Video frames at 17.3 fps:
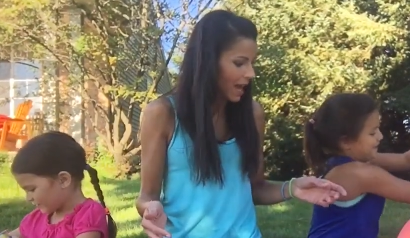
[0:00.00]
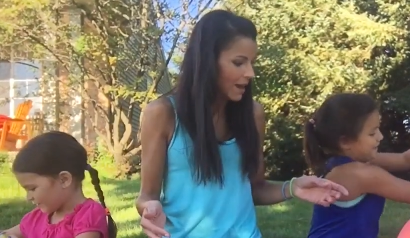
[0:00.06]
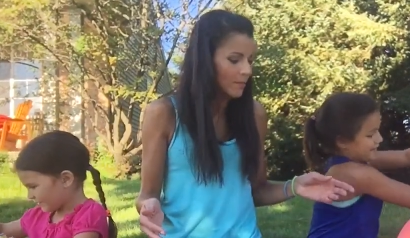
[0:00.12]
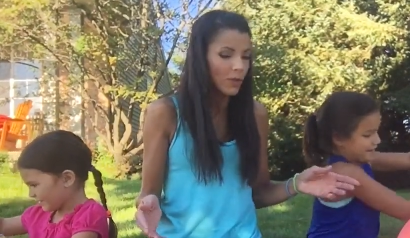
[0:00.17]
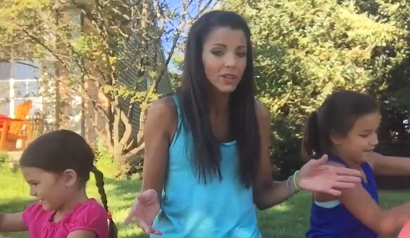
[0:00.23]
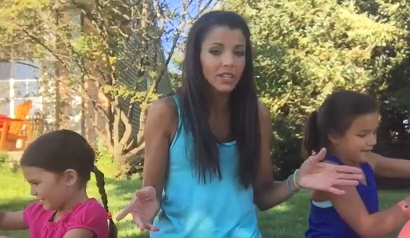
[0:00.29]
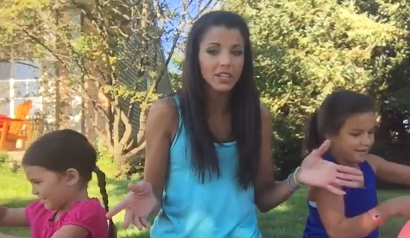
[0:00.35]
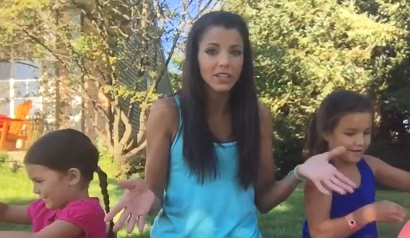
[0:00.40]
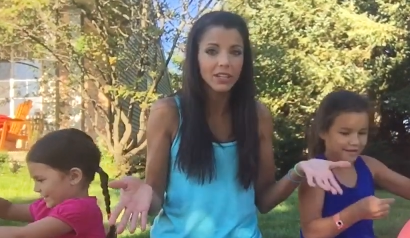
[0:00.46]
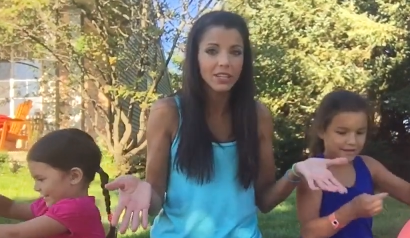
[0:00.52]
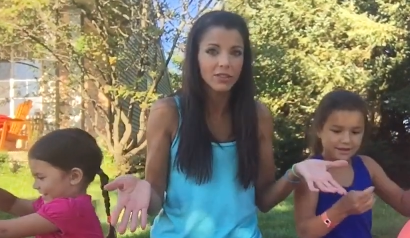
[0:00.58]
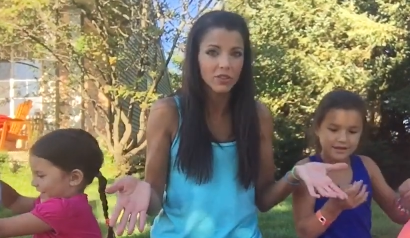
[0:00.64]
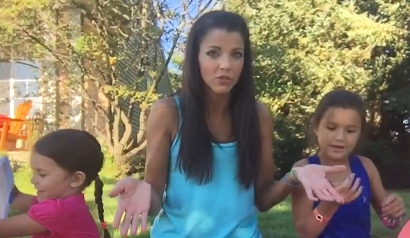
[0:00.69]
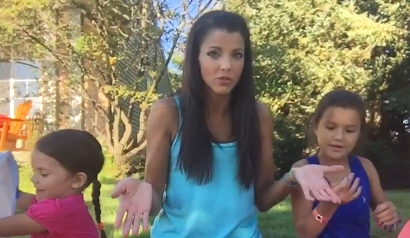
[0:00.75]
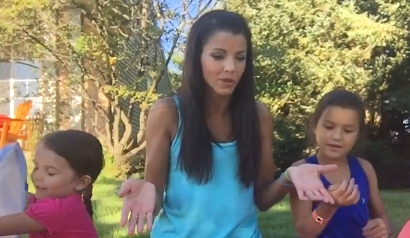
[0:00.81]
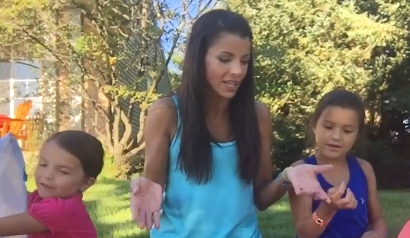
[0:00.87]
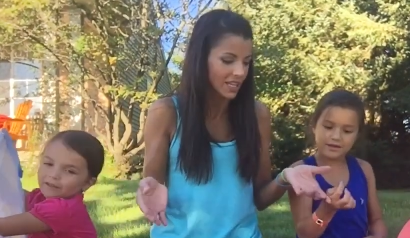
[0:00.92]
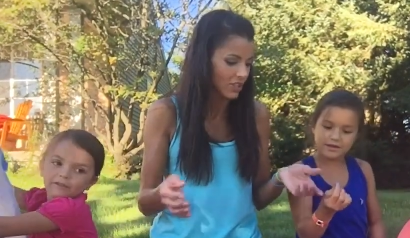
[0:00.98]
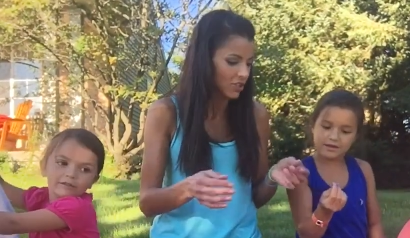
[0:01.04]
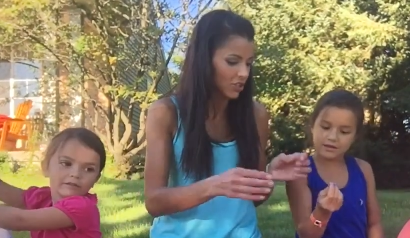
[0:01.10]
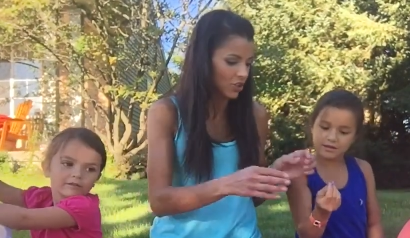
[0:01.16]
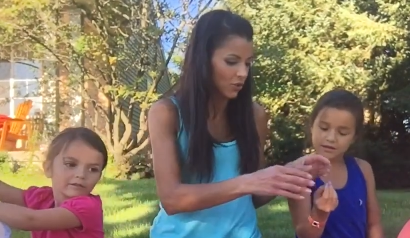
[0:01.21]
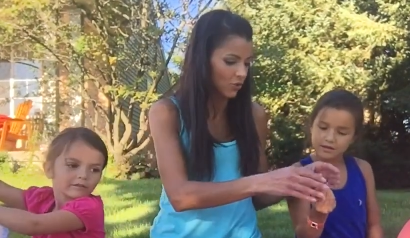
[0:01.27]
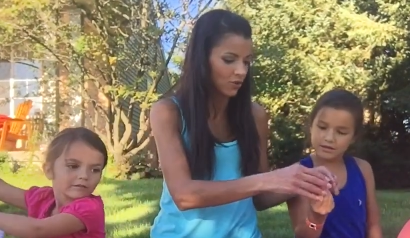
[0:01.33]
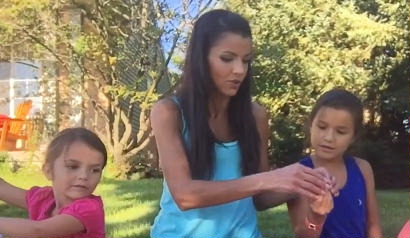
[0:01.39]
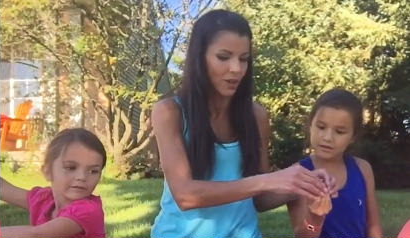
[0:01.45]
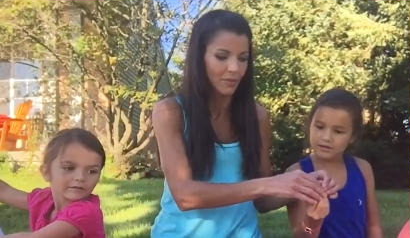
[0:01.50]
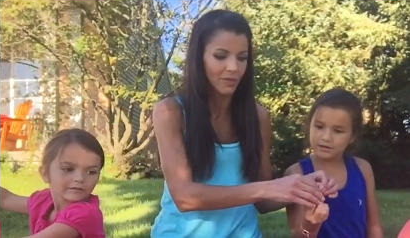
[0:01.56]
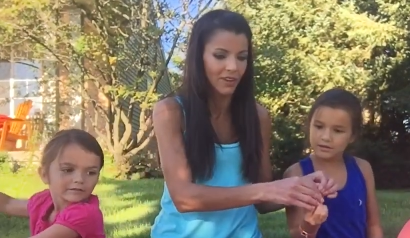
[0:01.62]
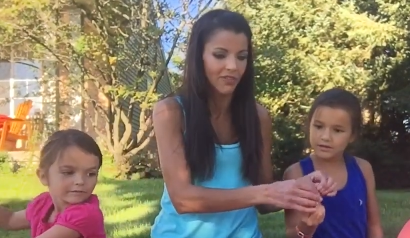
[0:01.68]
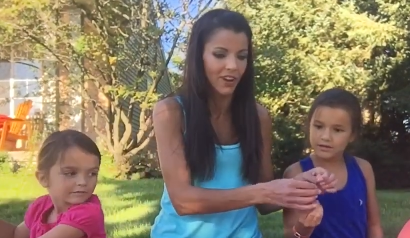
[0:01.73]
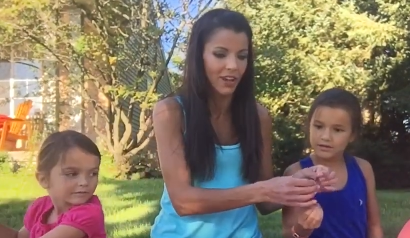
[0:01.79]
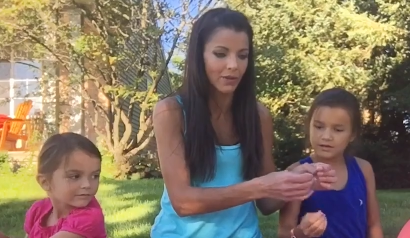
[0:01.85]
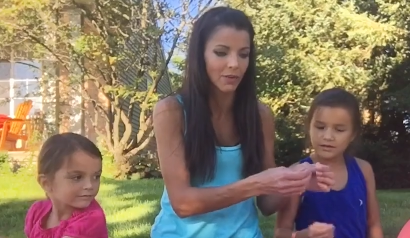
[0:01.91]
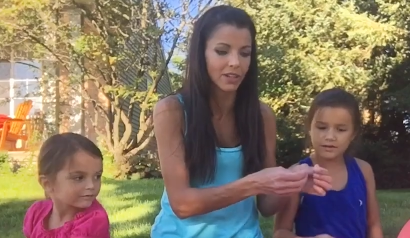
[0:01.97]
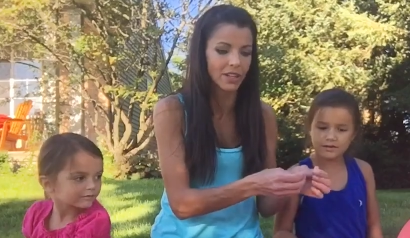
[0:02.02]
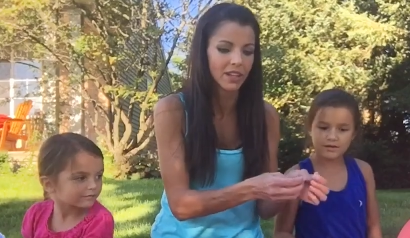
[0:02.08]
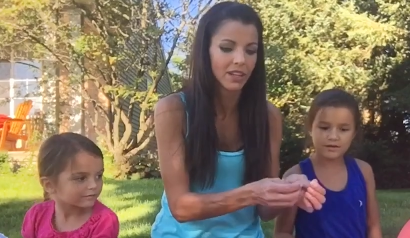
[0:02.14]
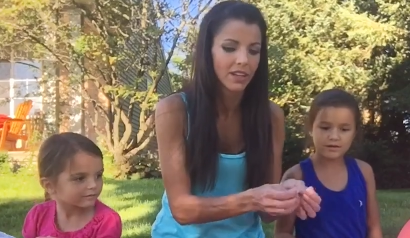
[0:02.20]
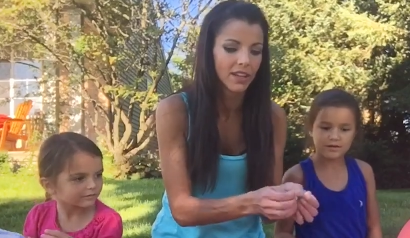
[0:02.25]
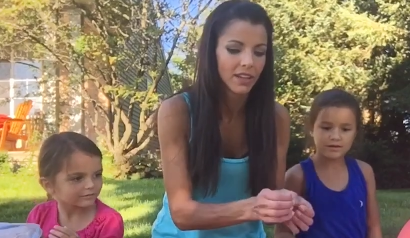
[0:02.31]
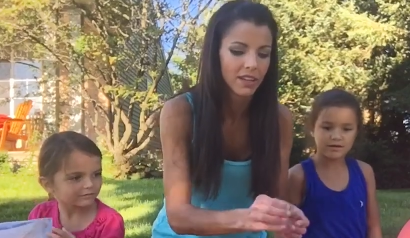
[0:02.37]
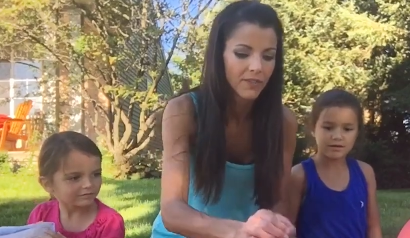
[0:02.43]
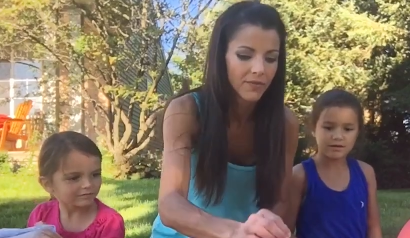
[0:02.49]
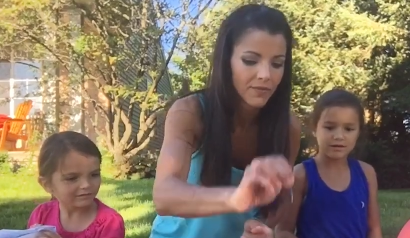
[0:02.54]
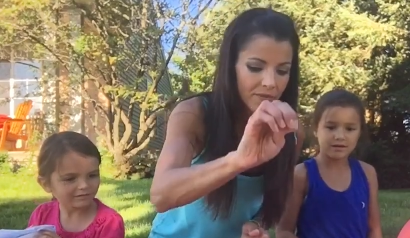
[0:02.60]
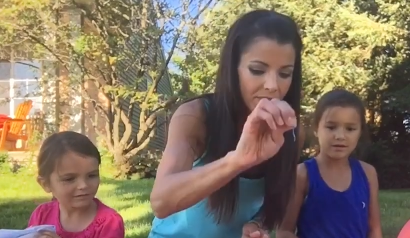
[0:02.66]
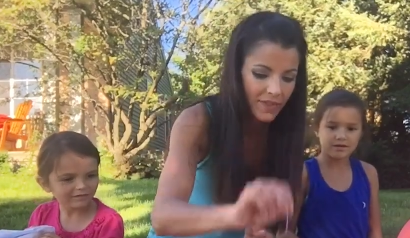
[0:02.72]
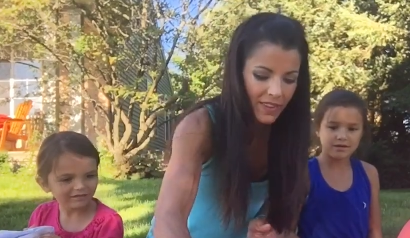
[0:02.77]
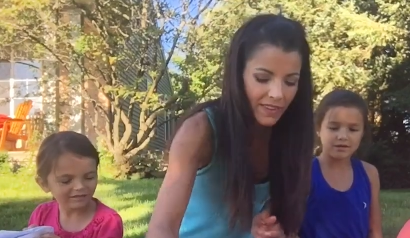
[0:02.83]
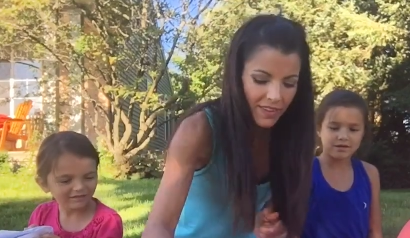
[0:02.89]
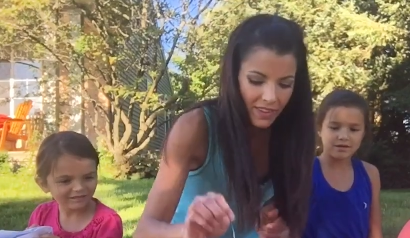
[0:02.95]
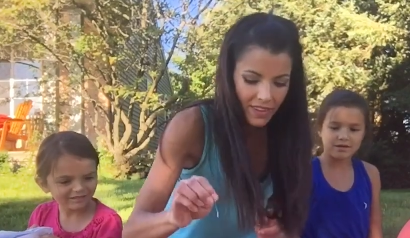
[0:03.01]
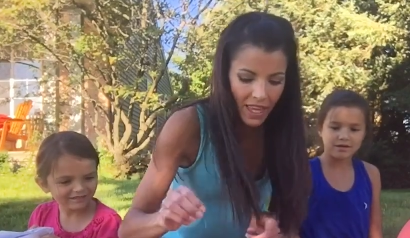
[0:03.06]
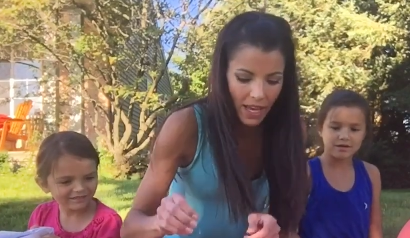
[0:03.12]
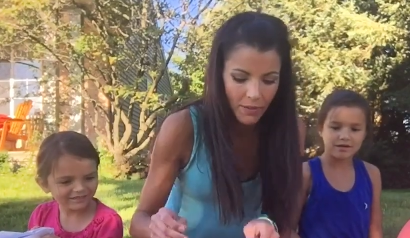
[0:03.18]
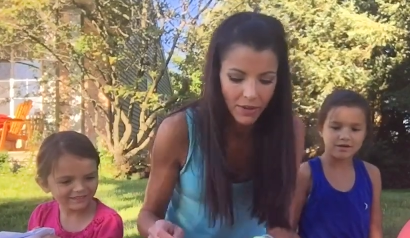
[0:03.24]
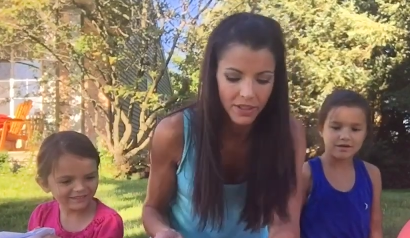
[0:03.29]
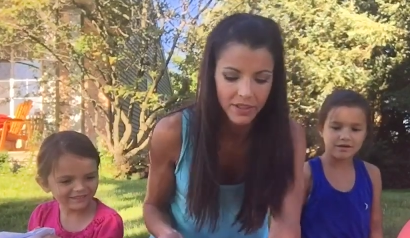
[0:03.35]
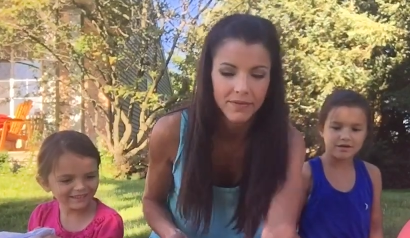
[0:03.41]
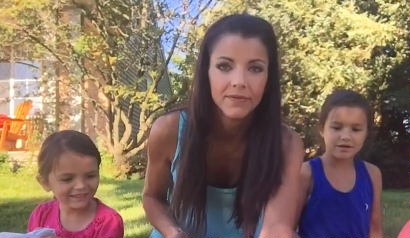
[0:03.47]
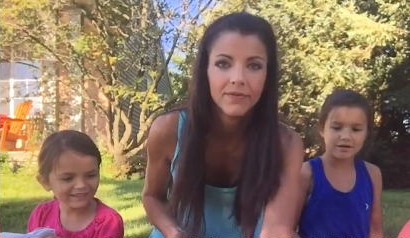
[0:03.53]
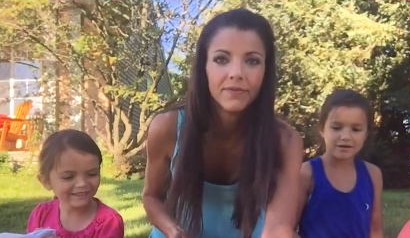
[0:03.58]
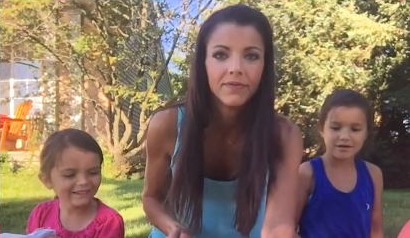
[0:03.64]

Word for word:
Speaker 1: I'm only gonna do like two, so I'm gonna find one. That one.